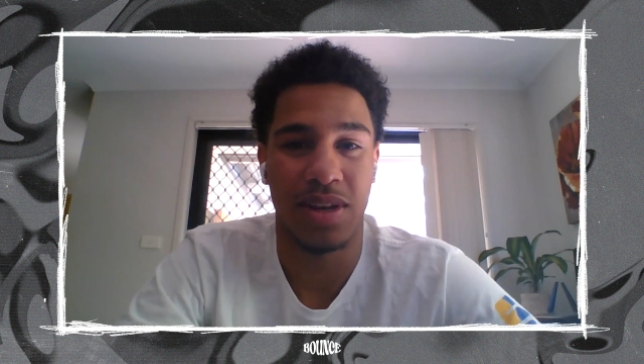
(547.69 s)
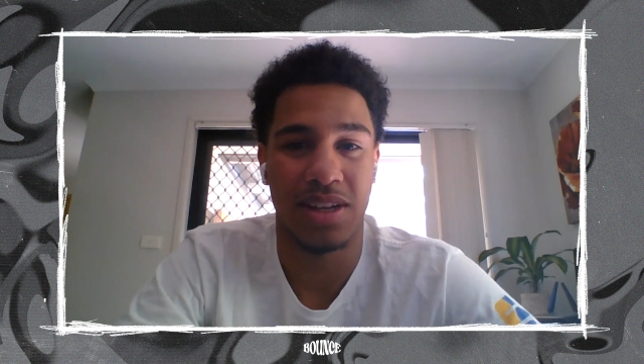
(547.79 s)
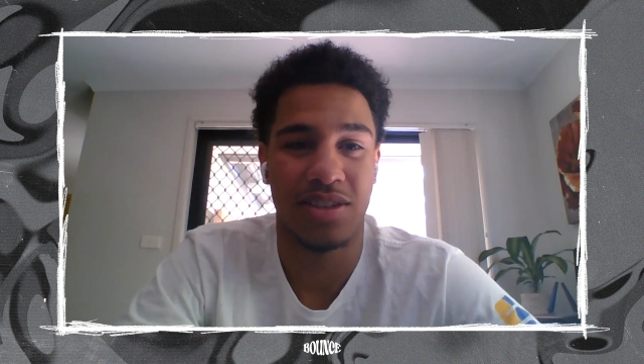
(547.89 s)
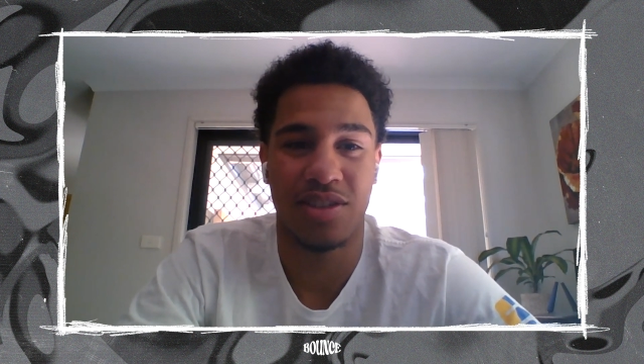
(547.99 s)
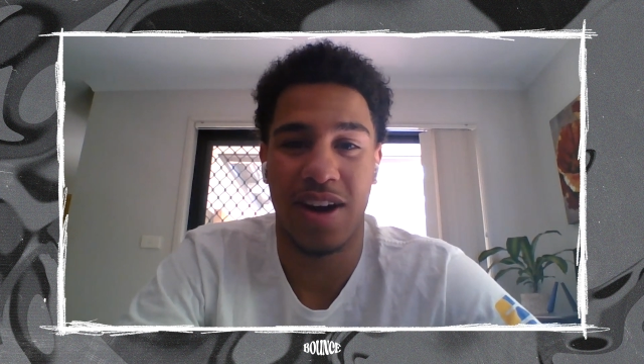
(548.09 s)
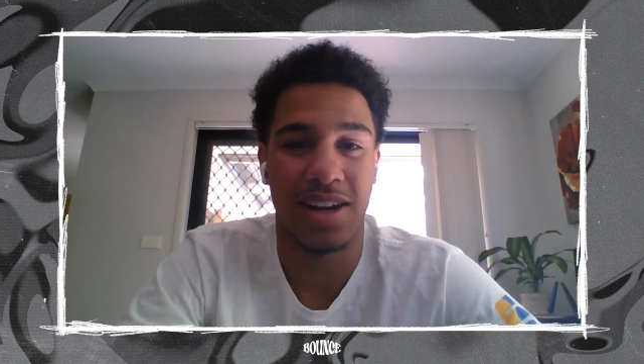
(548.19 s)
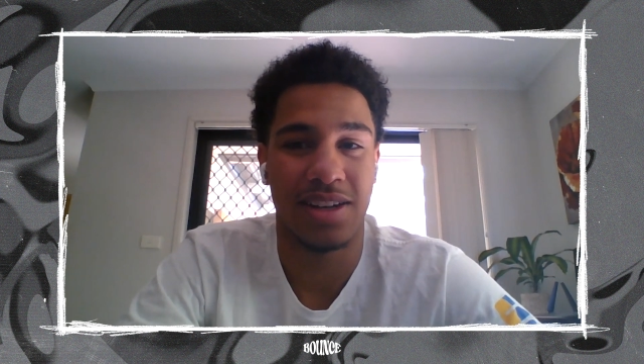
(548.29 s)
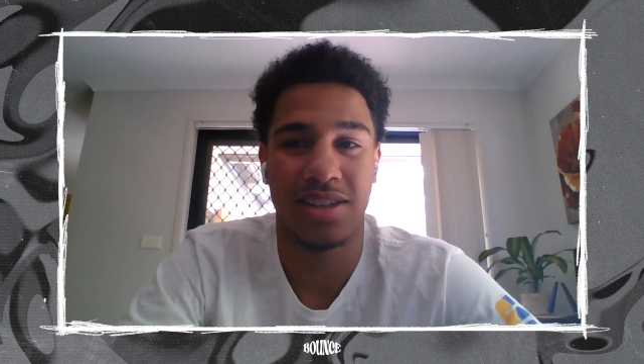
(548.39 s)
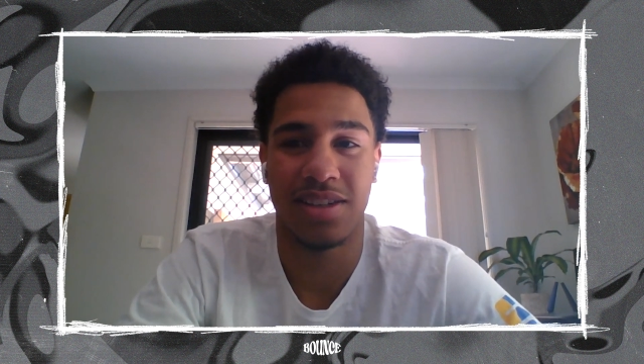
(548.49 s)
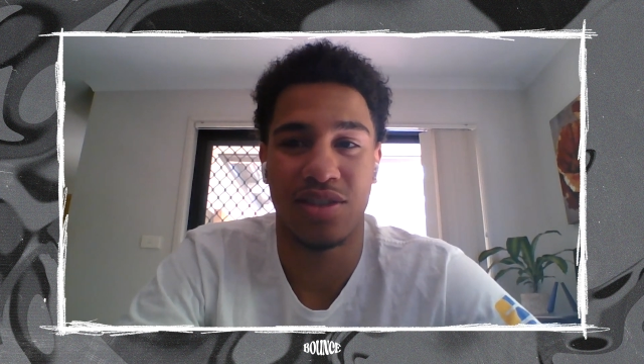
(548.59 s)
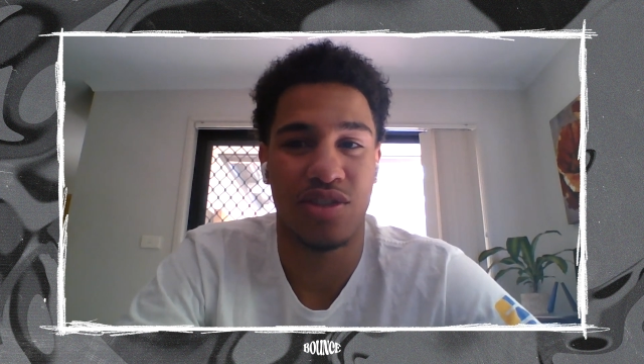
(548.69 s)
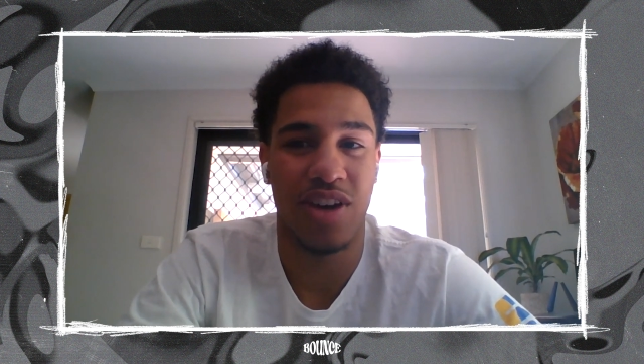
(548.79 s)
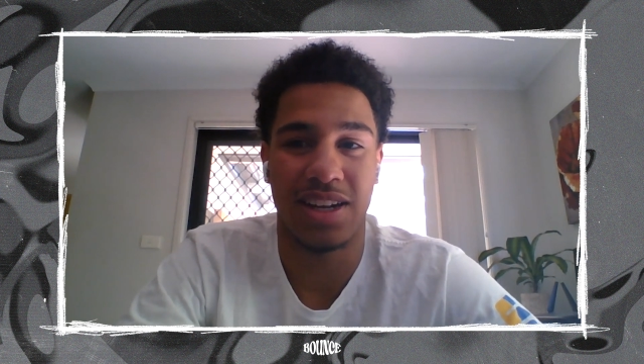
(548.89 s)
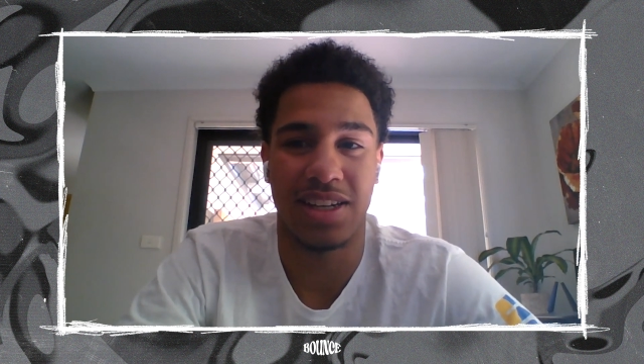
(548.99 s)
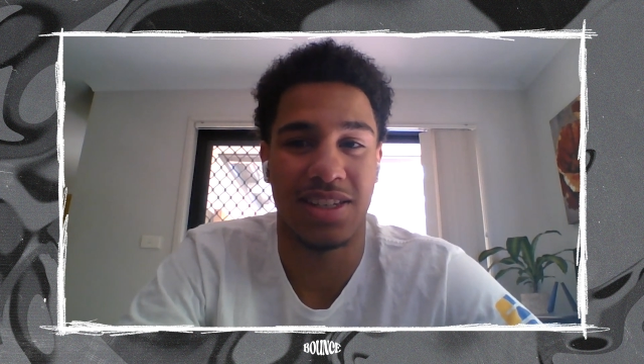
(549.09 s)
But it's great. It's
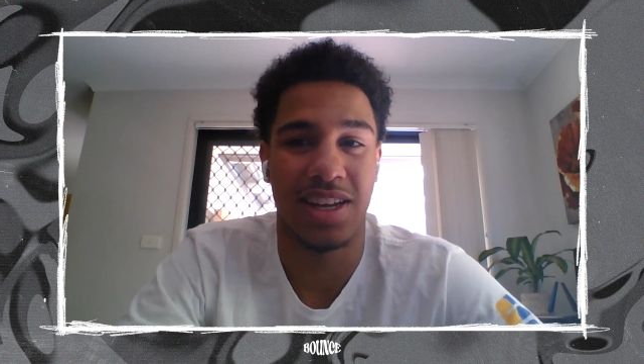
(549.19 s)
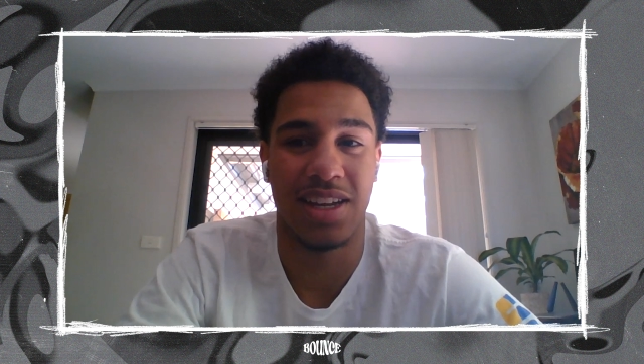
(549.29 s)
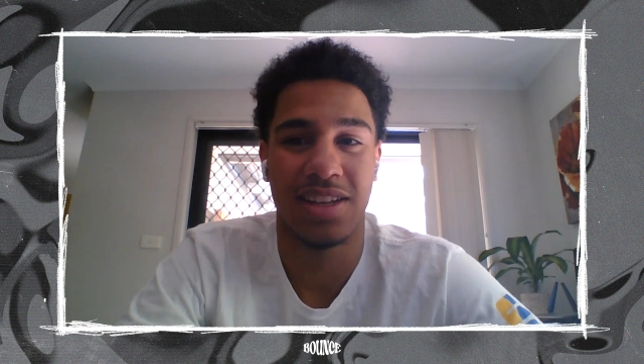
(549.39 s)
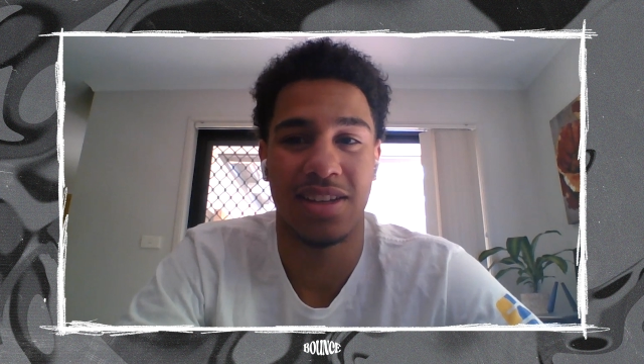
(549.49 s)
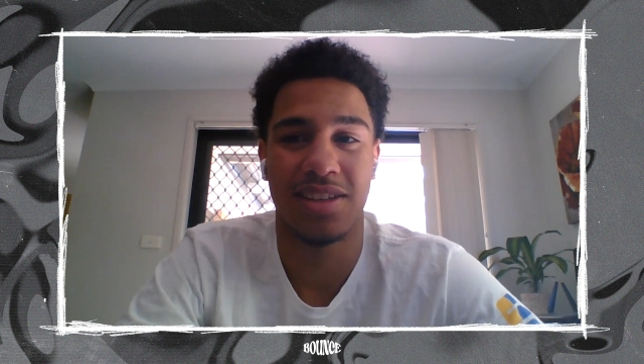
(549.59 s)
great to see,